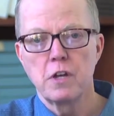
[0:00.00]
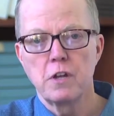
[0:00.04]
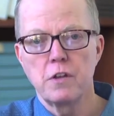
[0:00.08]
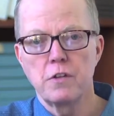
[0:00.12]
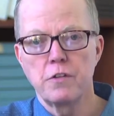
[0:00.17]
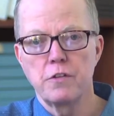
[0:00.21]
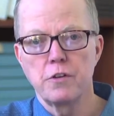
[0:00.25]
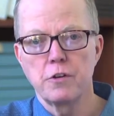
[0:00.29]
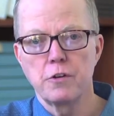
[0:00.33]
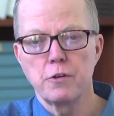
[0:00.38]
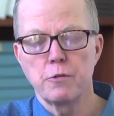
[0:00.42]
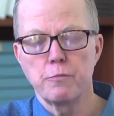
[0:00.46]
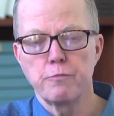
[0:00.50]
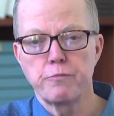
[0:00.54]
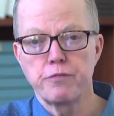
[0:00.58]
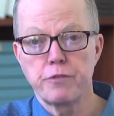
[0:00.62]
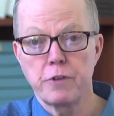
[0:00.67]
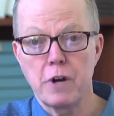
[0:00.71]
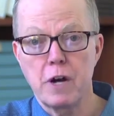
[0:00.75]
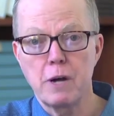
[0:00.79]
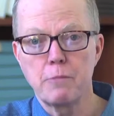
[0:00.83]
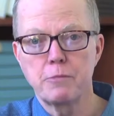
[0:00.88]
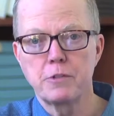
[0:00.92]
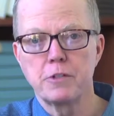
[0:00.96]
They're
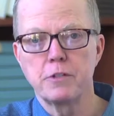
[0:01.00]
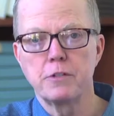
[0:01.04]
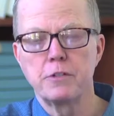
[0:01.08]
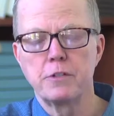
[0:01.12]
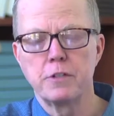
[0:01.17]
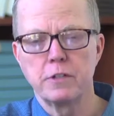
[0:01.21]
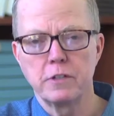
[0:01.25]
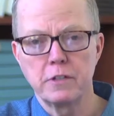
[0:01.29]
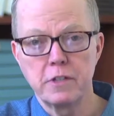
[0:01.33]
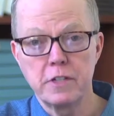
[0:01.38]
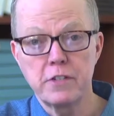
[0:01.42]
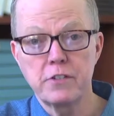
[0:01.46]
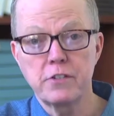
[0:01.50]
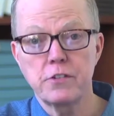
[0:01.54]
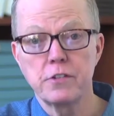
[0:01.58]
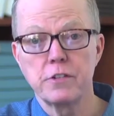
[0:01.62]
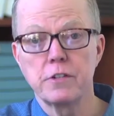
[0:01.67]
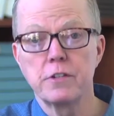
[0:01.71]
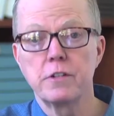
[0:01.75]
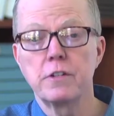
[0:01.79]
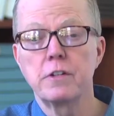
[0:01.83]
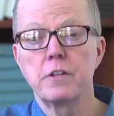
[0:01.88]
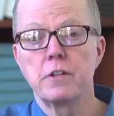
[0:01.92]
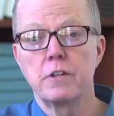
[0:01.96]
prompted to
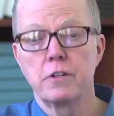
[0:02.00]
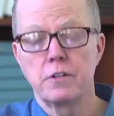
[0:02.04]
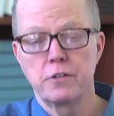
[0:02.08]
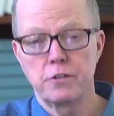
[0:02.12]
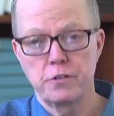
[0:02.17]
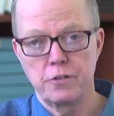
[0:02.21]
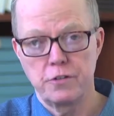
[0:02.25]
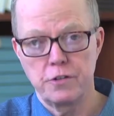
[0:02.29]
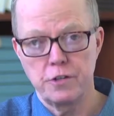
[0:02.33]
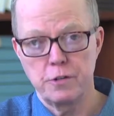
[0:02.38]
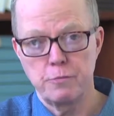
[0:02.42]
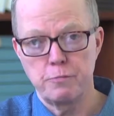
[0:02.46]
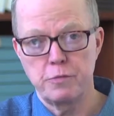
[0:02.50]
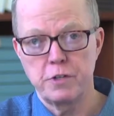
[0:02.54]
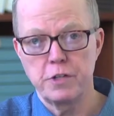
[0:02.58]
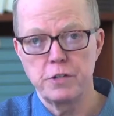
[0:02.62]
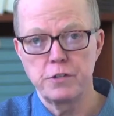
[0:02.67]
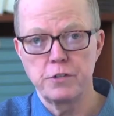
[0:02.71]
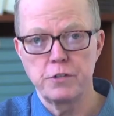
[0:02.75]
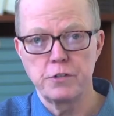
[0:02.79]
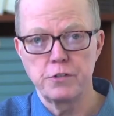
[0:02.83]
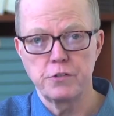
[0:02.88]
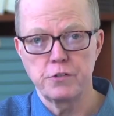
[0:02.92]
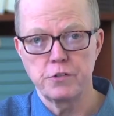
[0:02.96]
listen to the
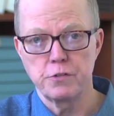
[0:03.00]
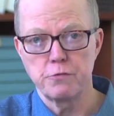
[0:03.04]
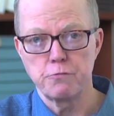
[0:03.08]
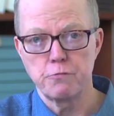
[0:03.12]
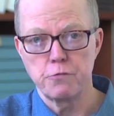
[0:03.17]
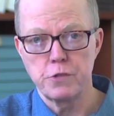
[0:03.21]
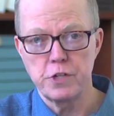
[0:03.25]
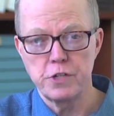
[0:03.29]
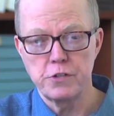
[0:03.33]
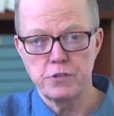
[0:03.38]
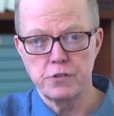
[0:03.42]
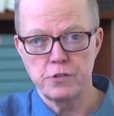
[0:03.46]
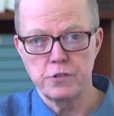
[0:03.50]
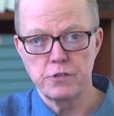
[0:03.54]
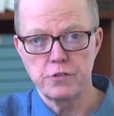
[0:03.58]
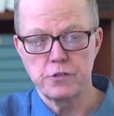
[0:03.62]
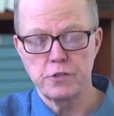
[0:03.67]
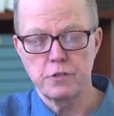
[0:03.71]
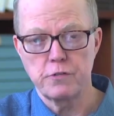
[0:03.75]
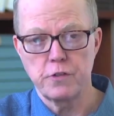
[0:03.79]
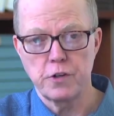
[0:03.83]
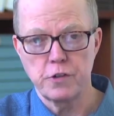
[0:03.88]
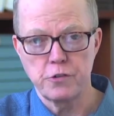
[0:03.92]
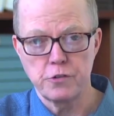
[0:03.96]
opinions and reasons
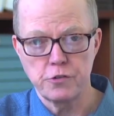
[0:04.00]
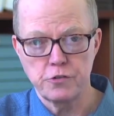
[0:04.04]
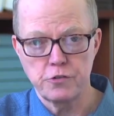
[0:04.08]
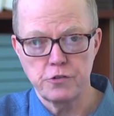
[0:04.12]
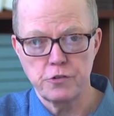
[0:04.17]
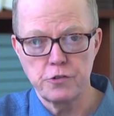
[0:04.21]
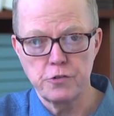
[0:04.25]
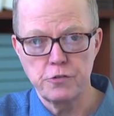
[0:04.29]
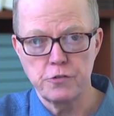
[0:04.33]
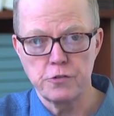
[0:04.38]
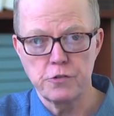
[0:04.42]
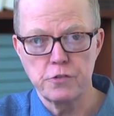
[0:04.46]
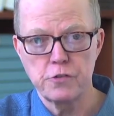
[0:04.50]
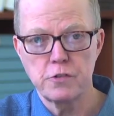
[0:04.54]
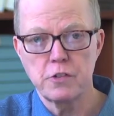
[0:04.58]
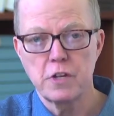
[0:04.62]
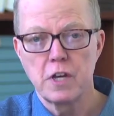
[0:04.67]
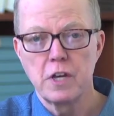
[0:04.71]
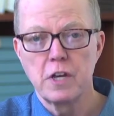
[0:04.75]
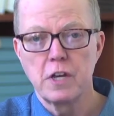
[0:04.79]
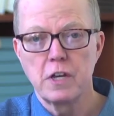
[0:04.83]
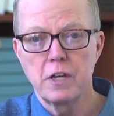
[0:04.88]
of other students,